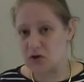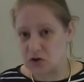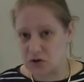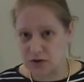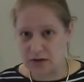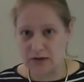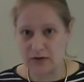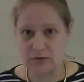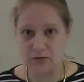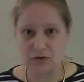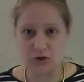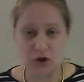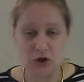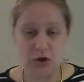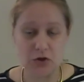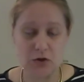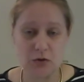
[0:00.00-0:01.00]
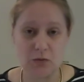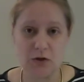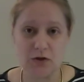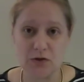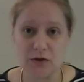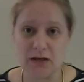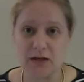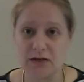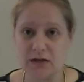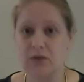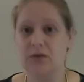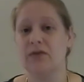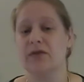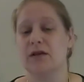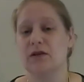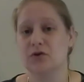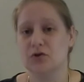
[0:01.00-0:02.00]
You know, you don't know what you get. The only
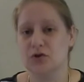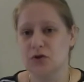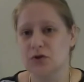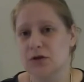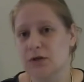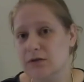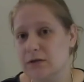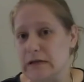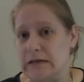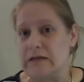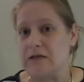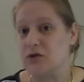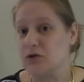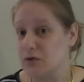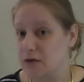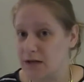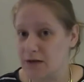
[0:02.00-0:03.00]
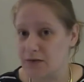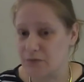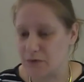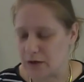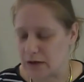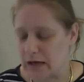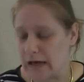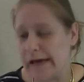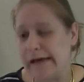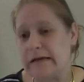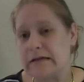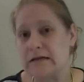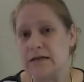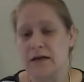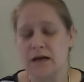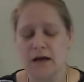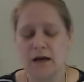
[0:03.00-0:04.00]
thing you do know is you get four
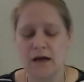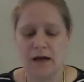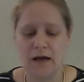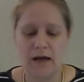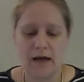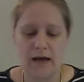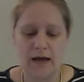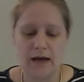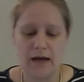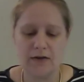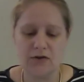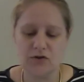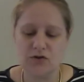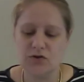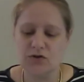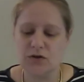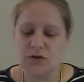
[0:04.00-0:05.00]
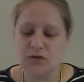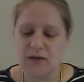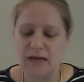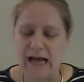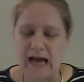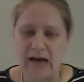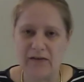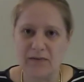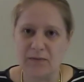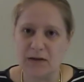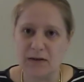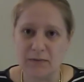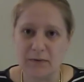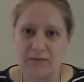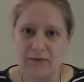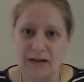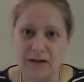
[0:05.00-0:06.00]
cakes, and you do know they have a
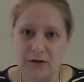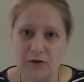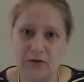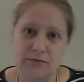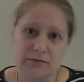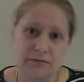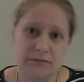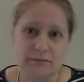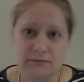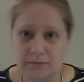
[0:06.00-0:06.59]
minimum value,